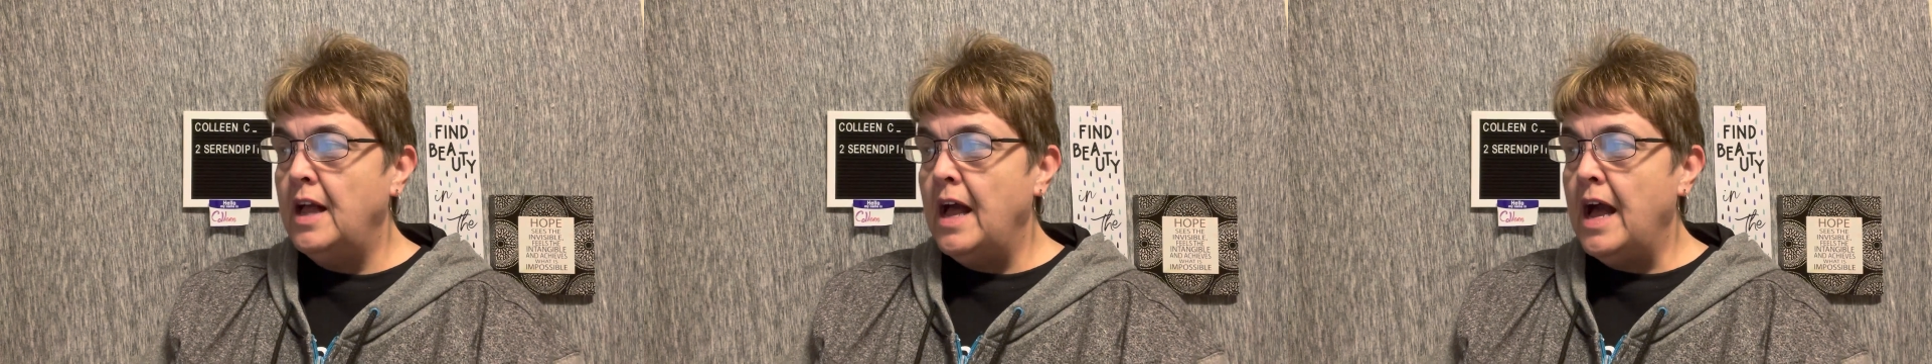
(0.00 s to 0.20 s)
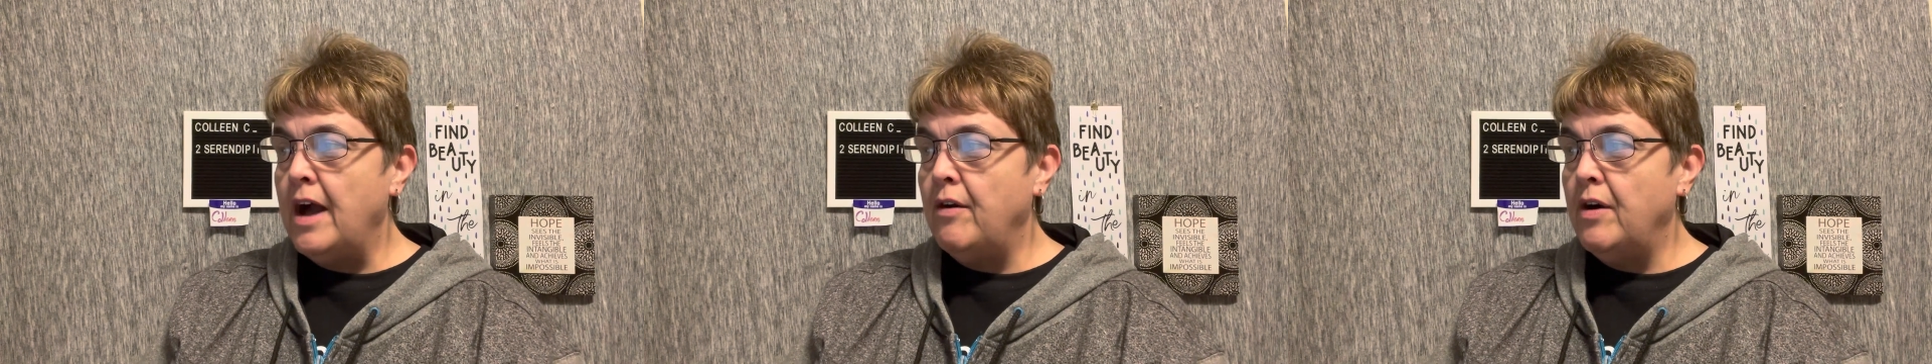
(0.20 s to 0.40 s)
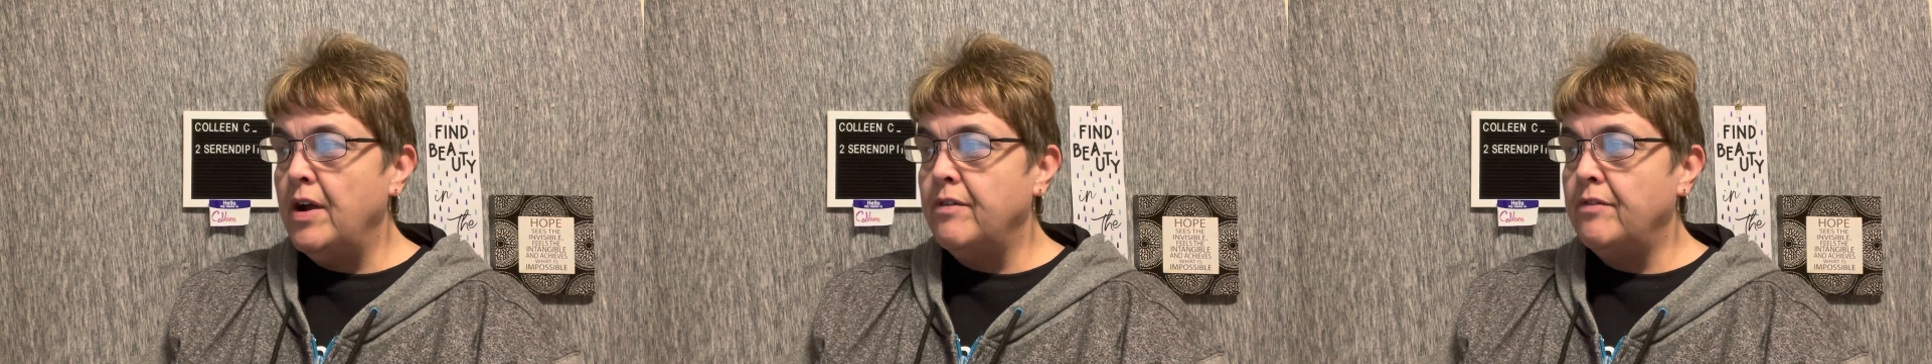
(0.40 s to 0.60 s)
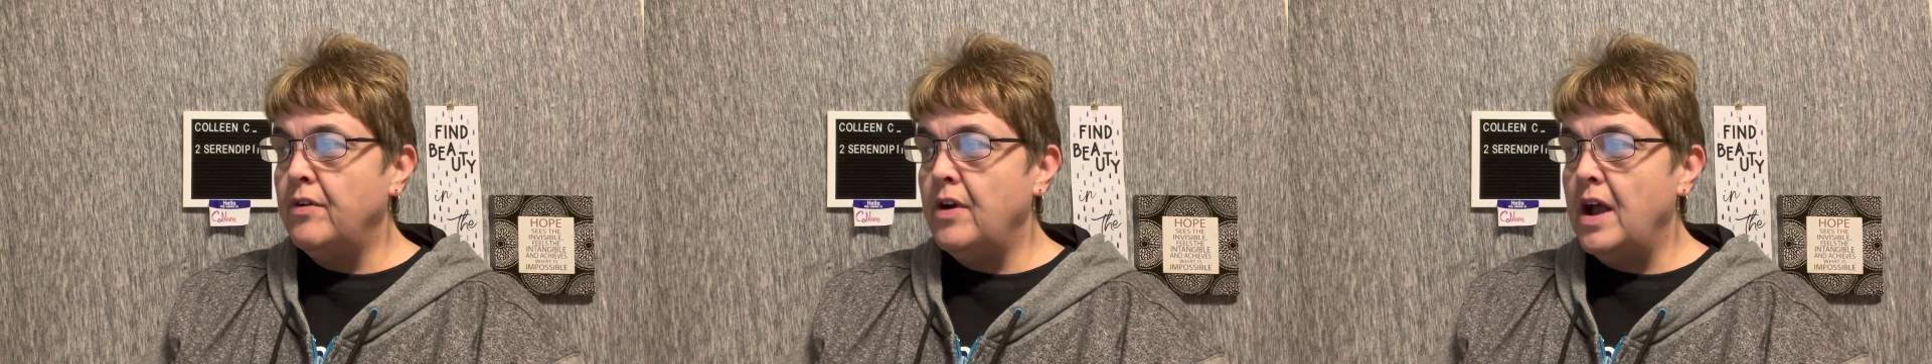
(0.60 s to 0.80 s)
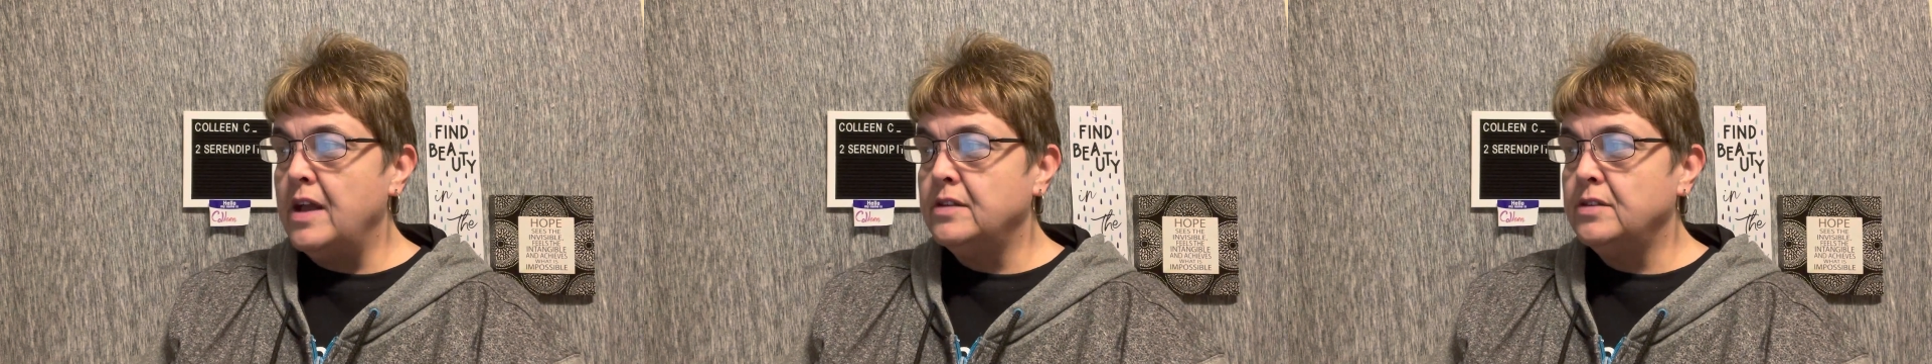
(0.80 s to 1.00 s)
However,
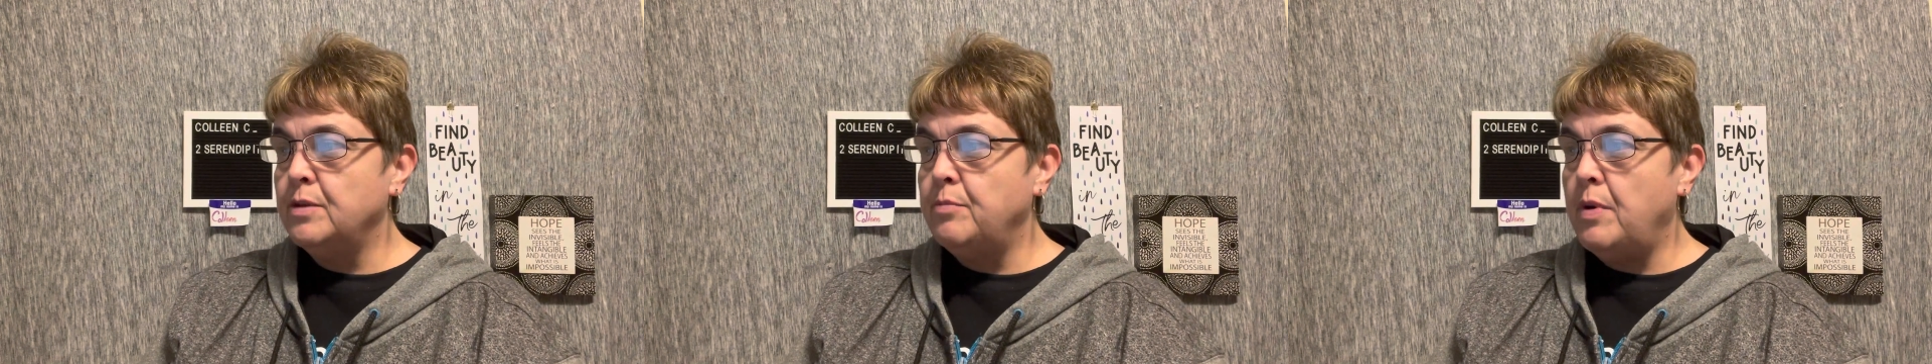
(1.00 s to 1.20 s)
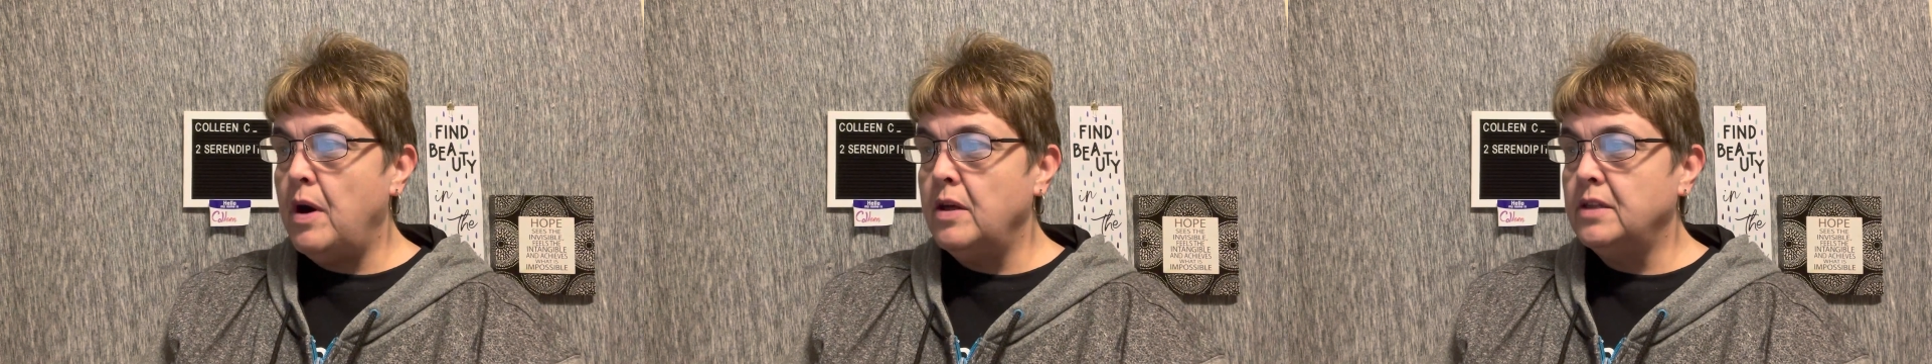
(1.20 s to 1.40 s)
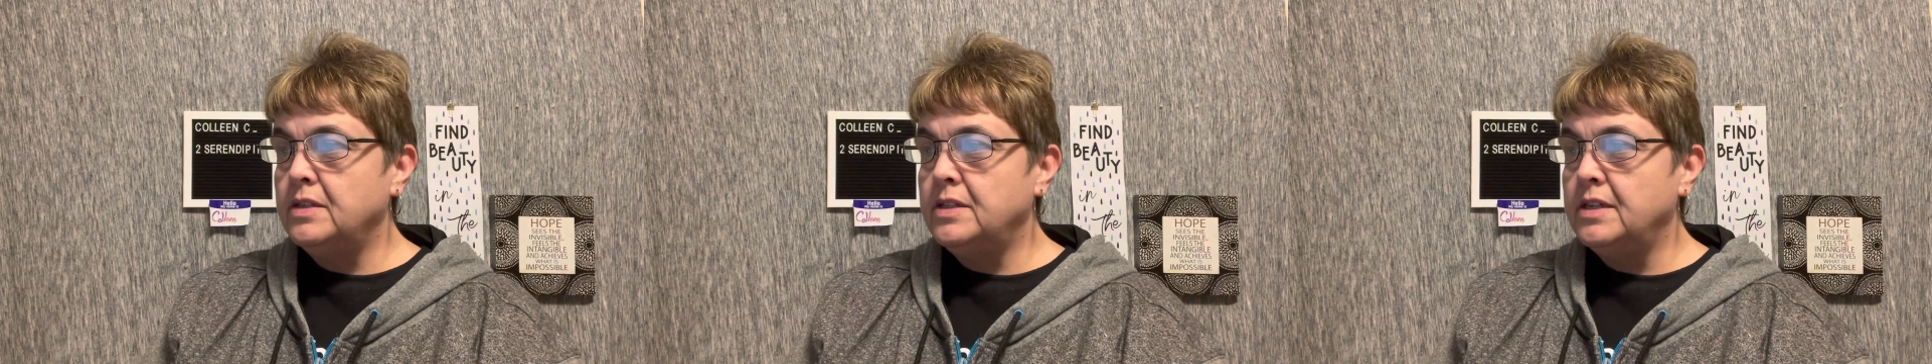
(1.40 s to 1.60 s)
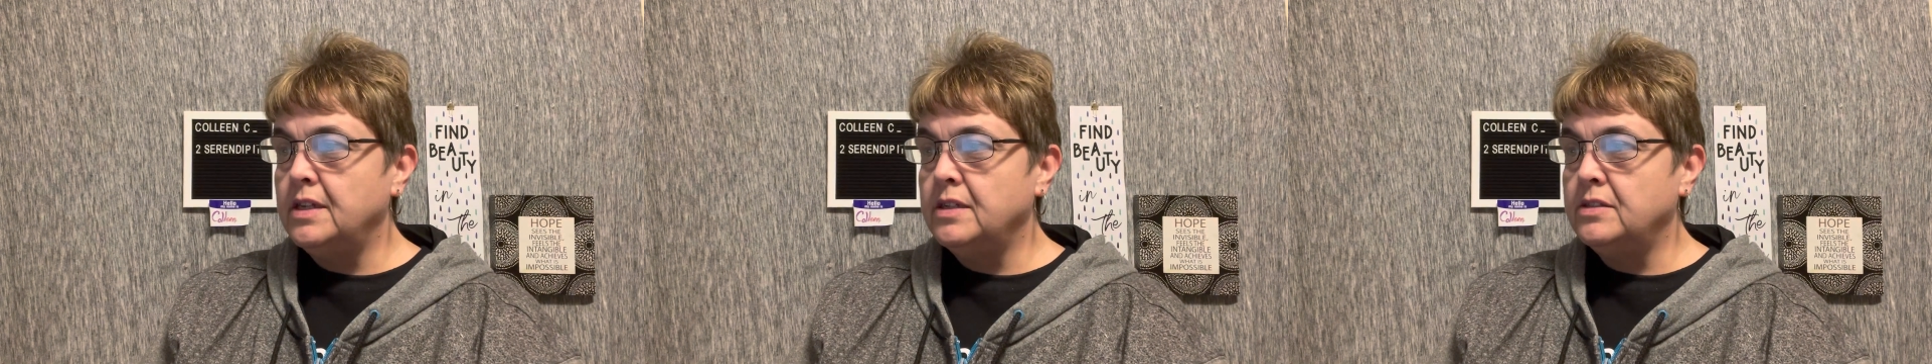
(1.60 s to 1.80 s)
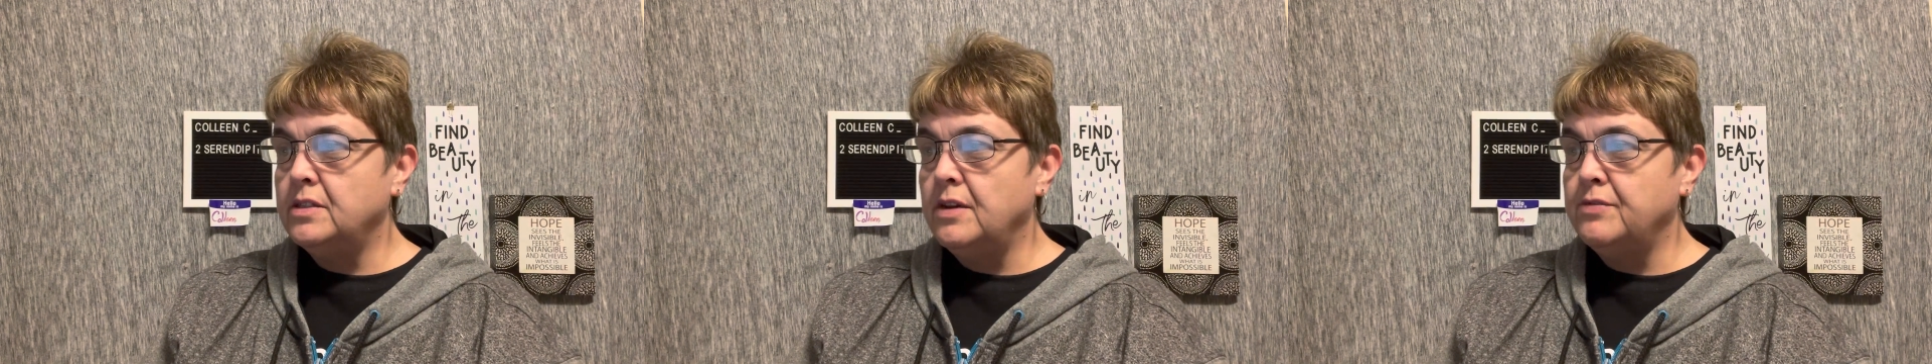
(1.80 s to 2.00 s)
as the
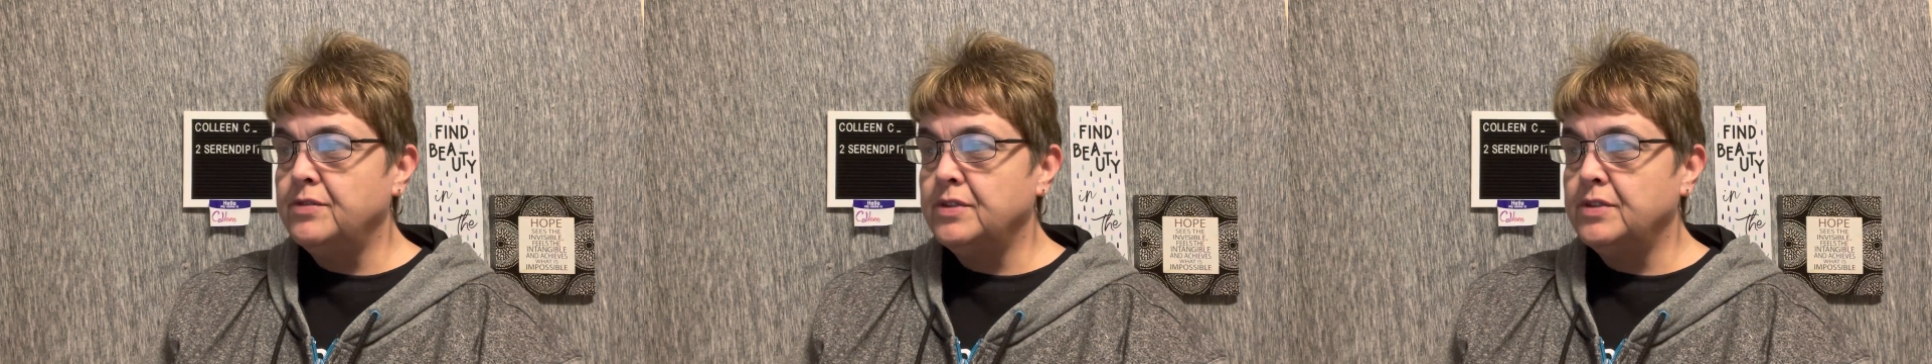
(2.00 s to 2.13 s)
politics of